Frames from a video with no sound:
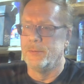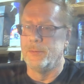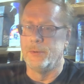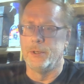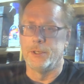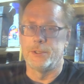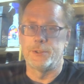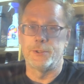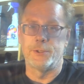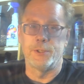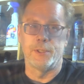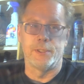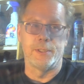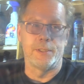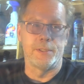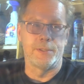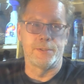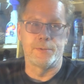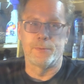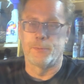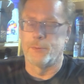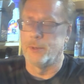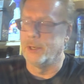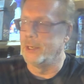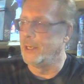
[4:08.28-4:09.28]
which
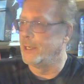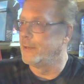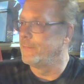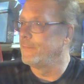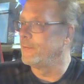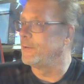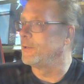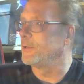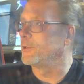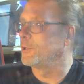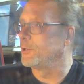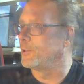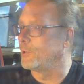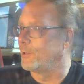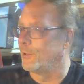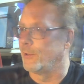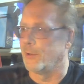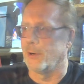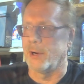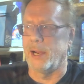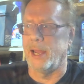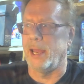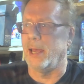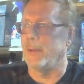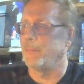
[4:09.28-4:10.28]
is whatever
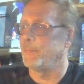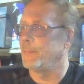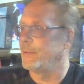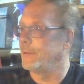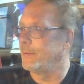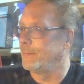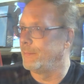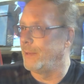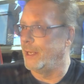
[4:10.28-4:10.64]
crap